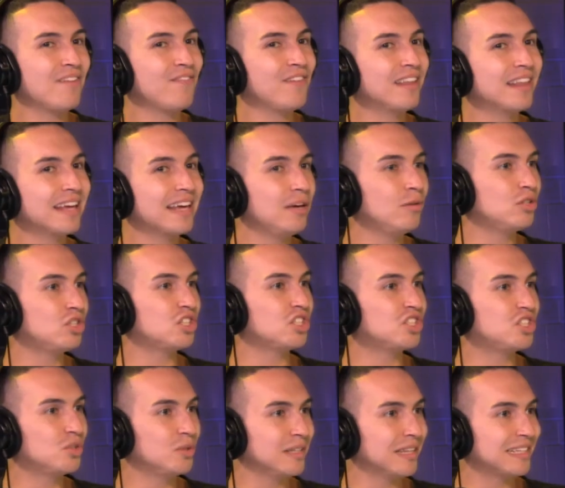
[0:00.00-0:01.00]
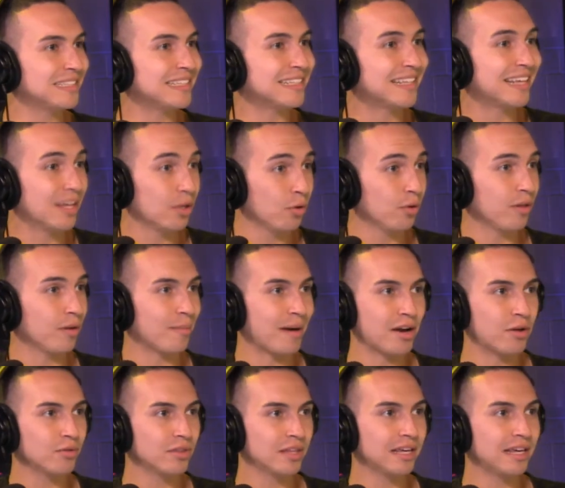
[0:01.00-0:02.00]
feel like he was just doing that to kill them. I
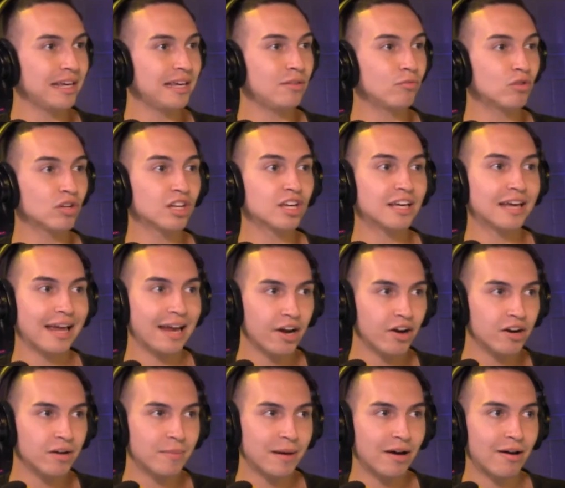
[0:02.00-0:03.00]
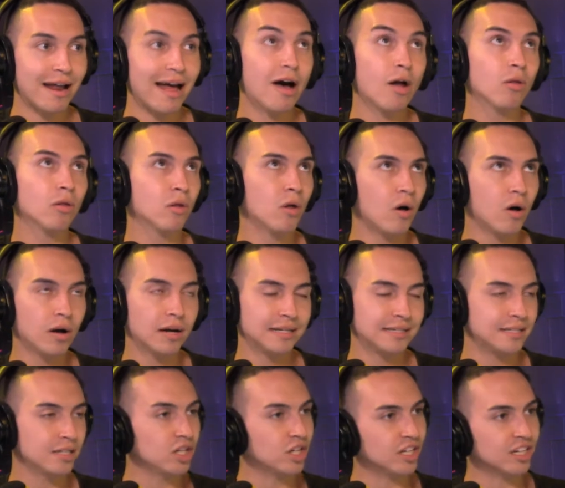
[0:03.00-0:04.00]
don't think he really cared about how long it
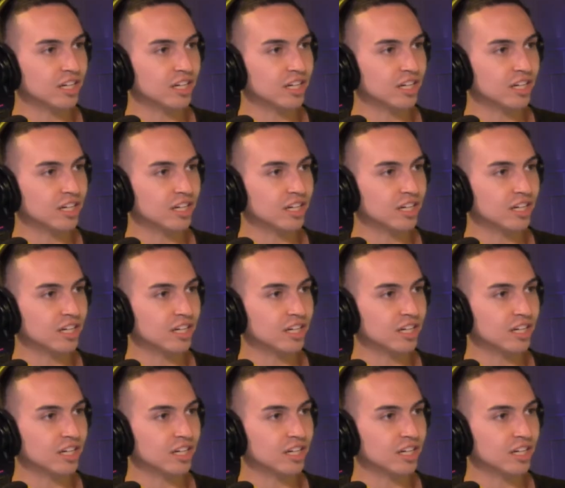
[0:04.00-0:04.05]
took.